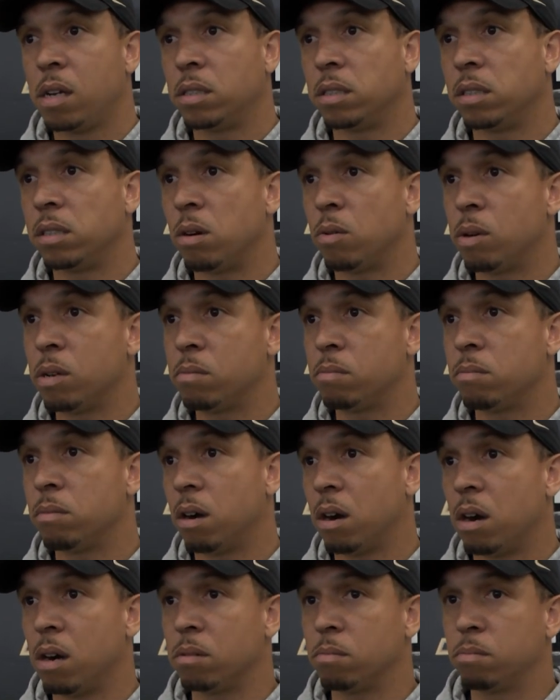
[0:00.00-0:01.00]
you know,
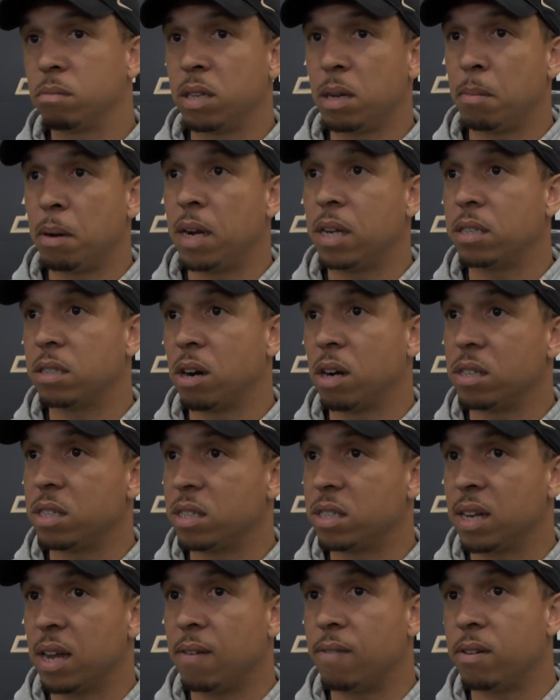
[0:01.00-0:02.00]
our team meeting starts at
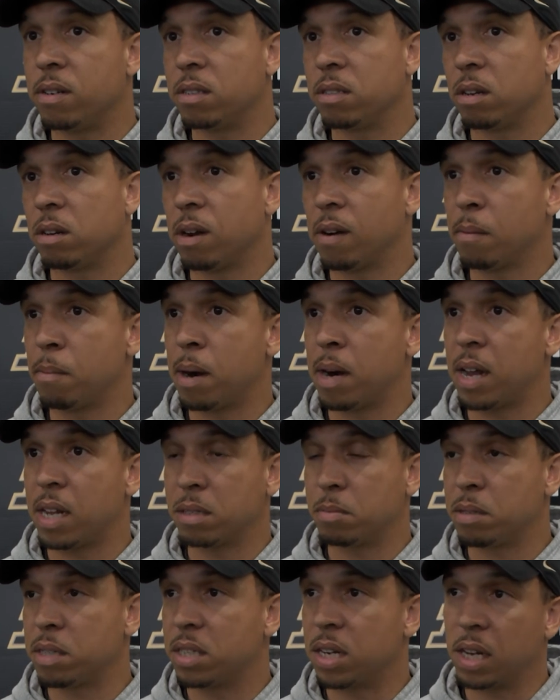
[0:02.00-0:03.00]
7, so everybody
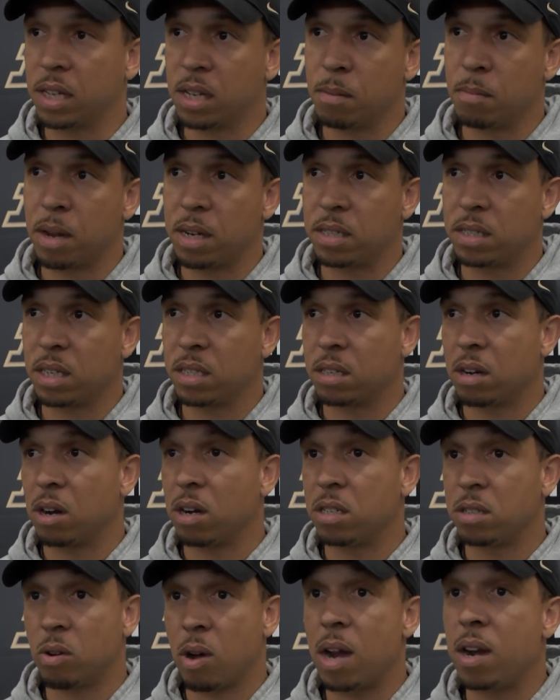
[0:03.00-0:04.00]
has to be checked in by
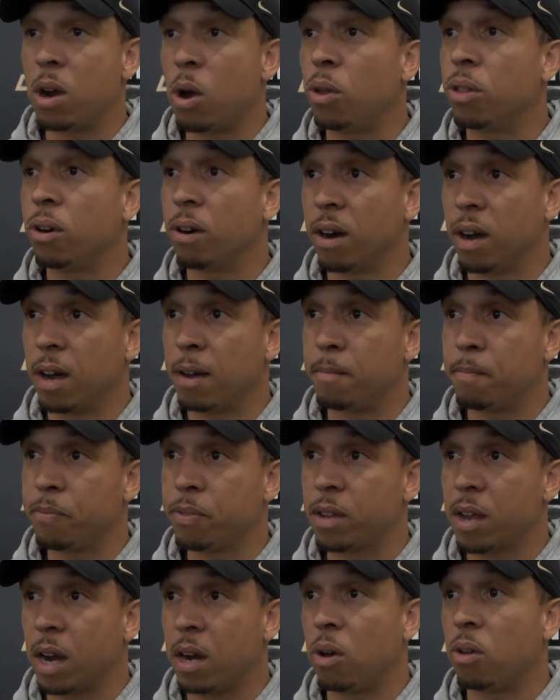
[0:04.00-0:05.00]
6:30. So I know they're up.
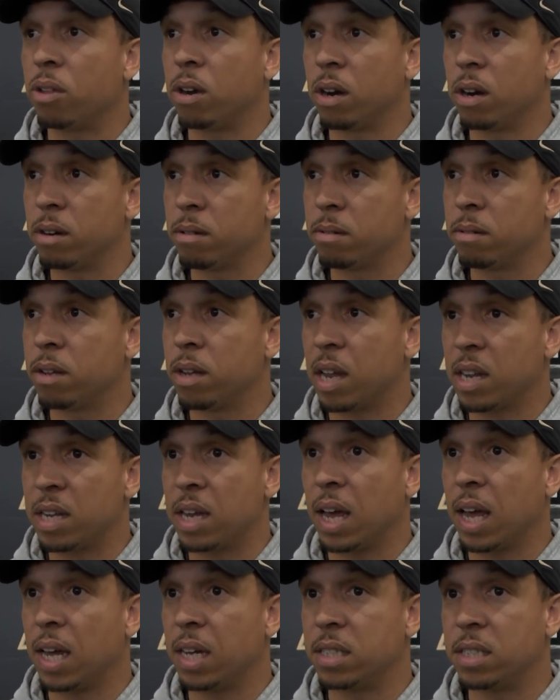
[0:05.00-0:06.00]
I know they're
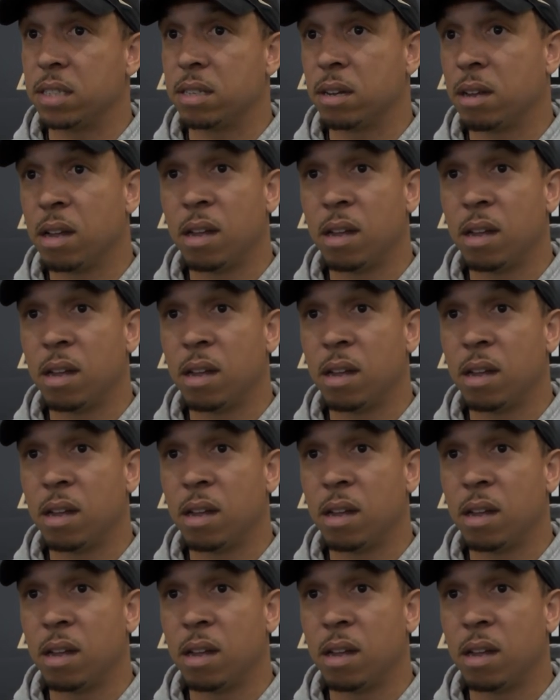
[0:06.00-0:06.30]
engaged.